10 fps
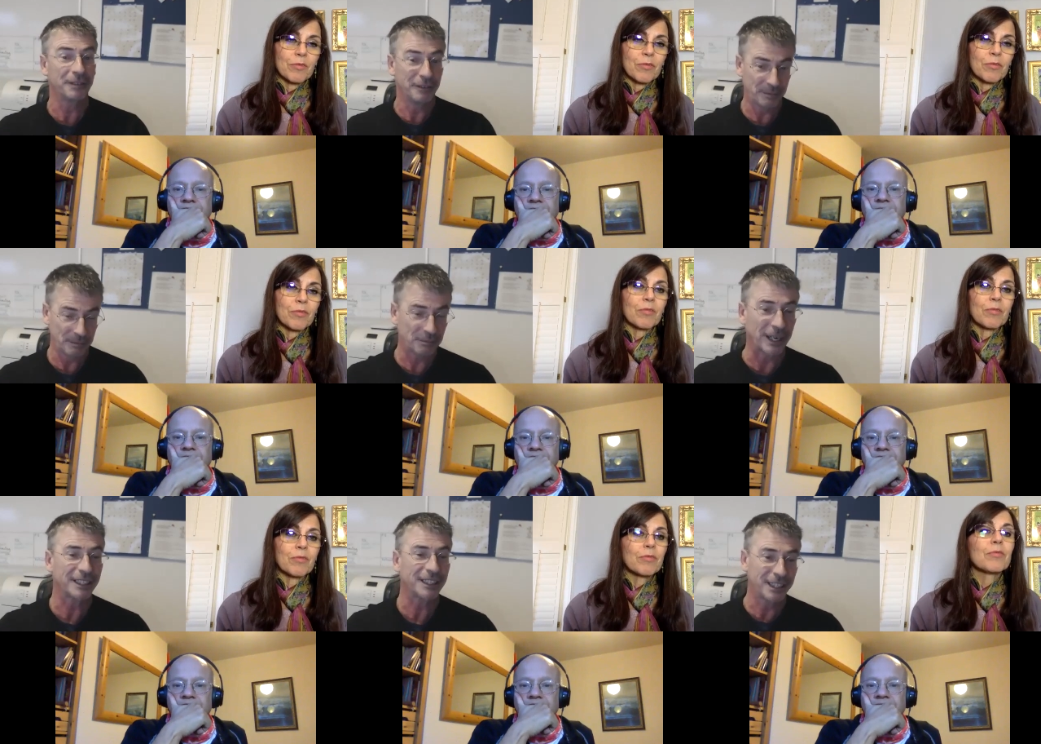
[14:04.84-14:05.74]
Speaker 1: you've been
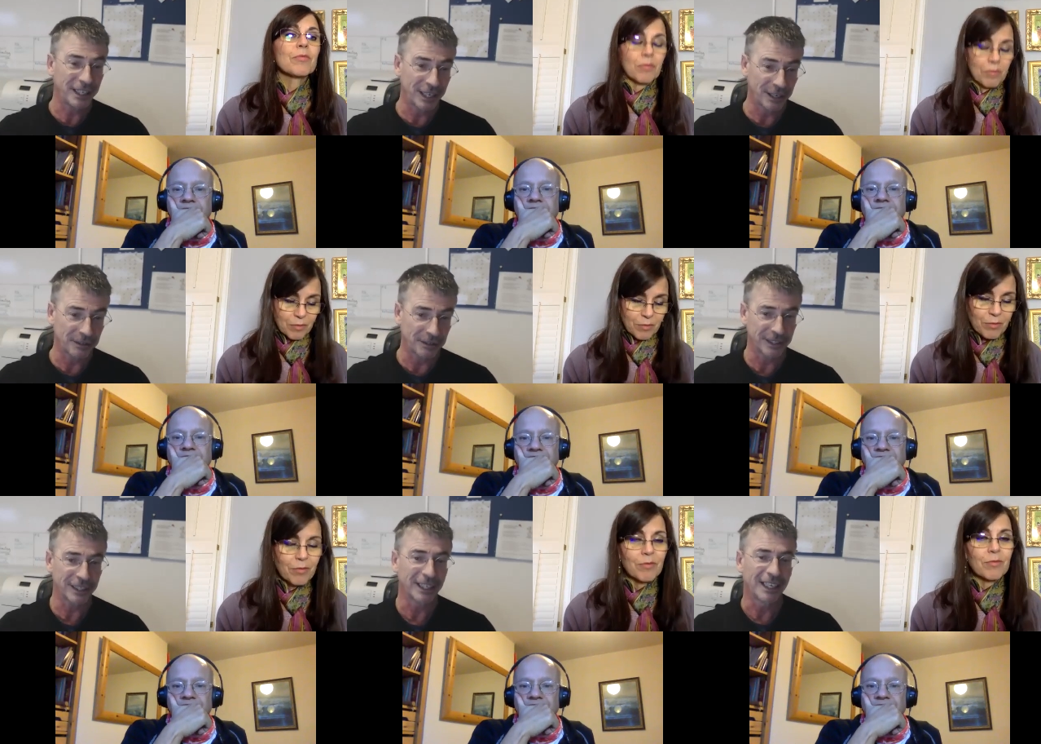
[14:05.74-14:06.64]
practicing yoga.
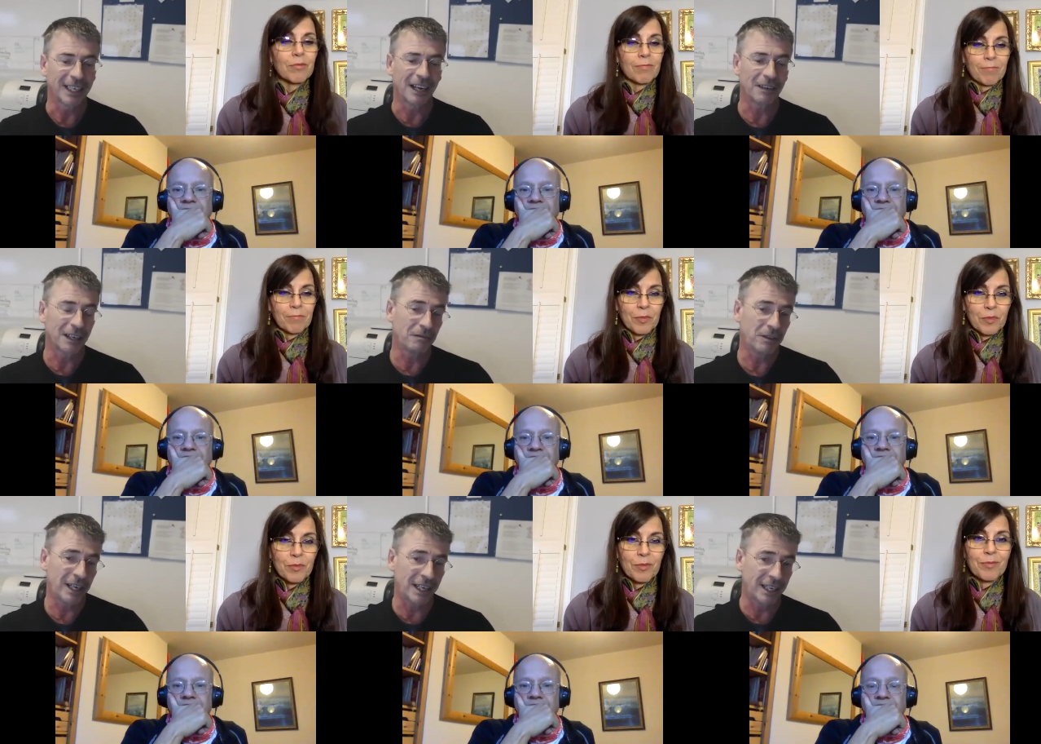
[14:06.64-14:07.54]
And, and, and
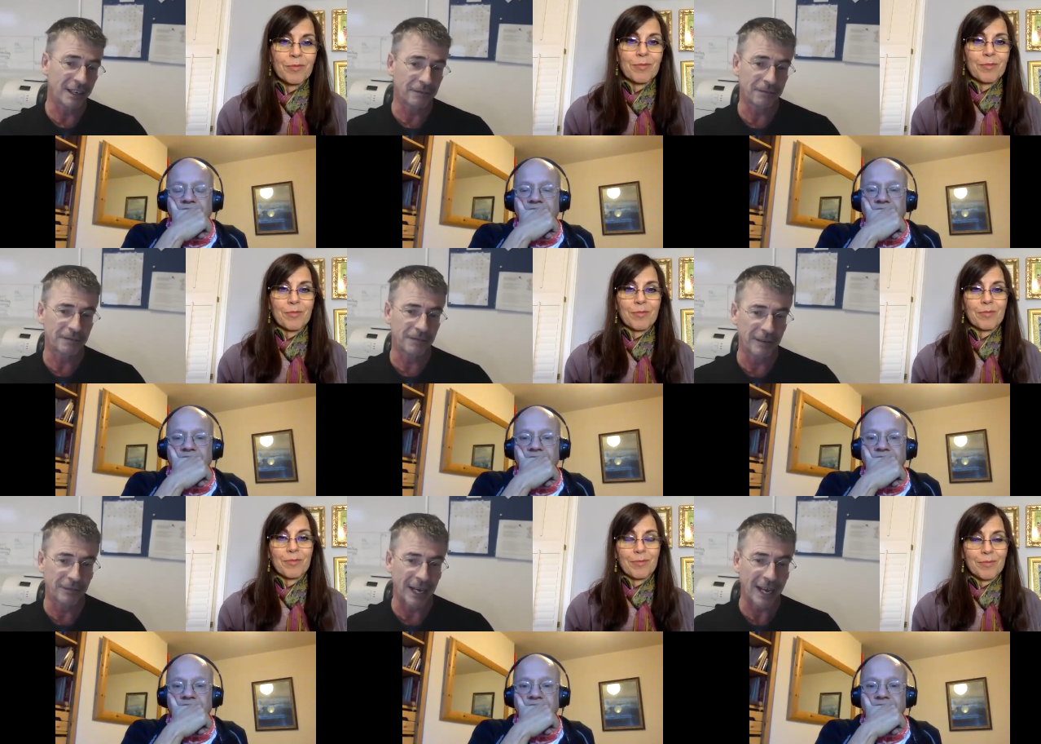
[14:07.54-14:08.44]
really, if,
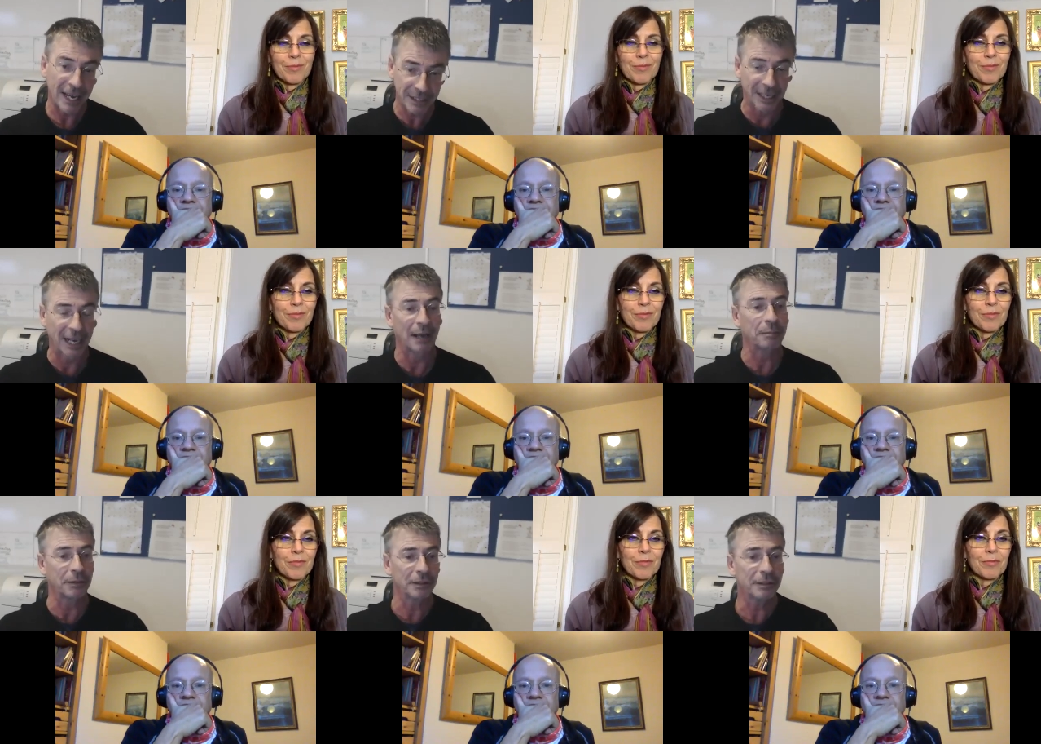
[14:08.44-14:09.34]
if that hasn't
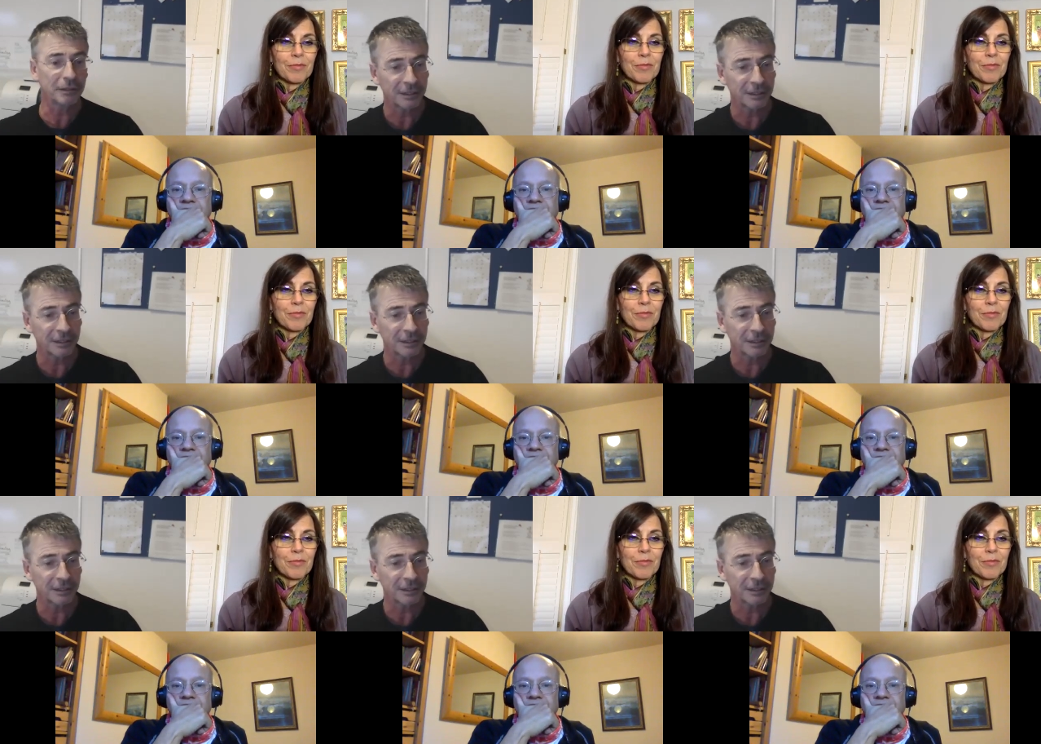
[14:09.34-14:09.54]
happened,